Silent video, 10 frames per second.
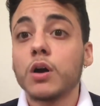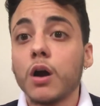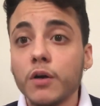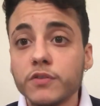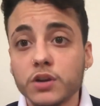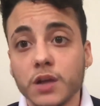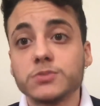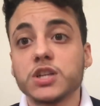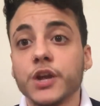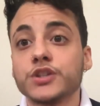of your name
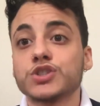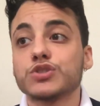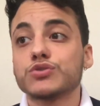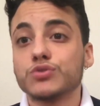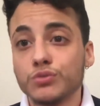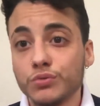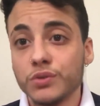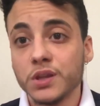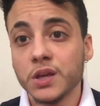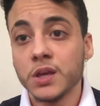change to
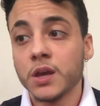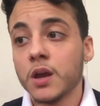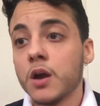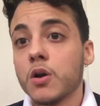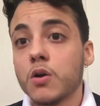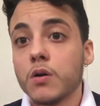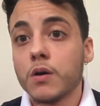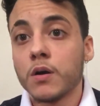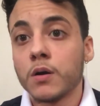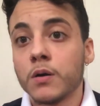the
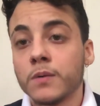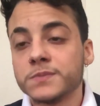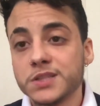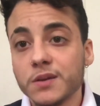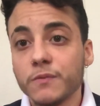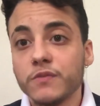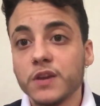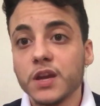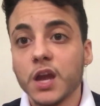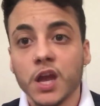
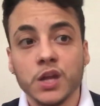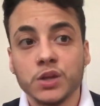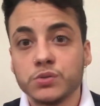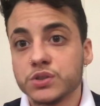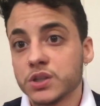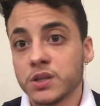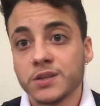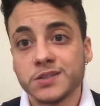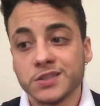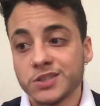DMV, and you
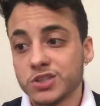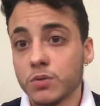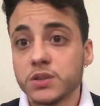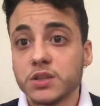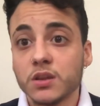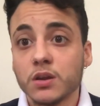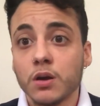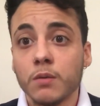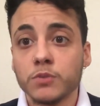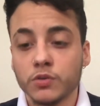just show it to
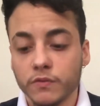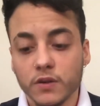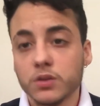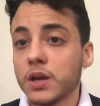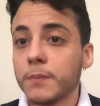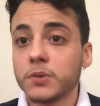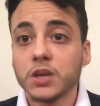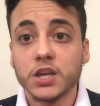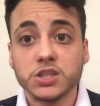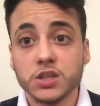them. You fill out the
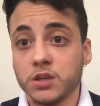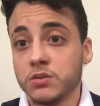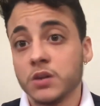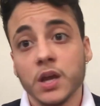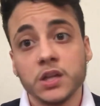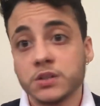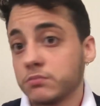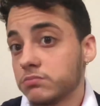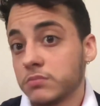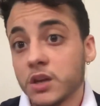application and you get it
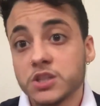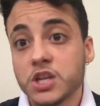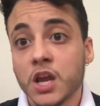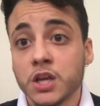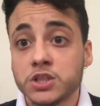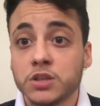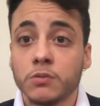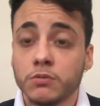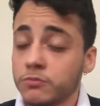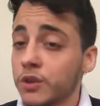changed.
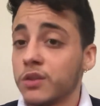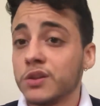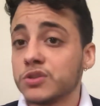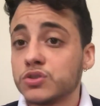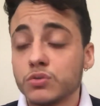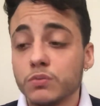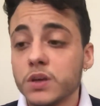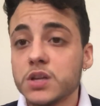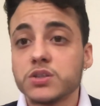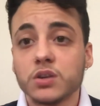Within 2
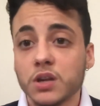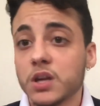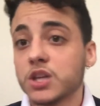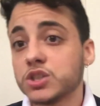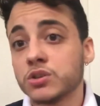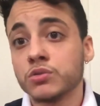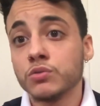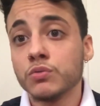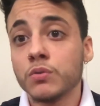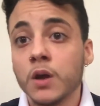weeks, you're gonna get your
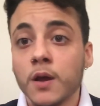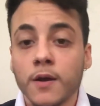new